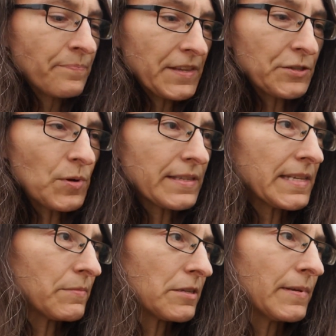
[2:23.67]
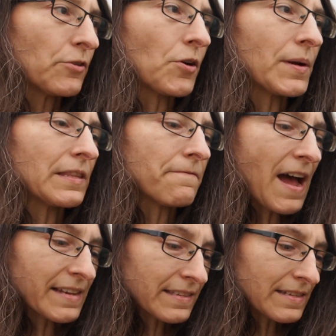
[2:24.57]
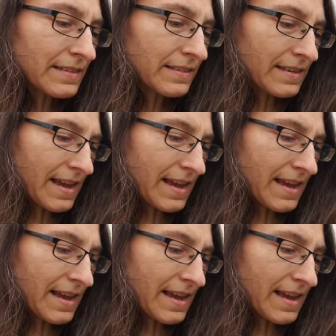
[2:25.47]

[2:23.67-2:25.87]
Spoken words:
This one seems to be growing the fastest,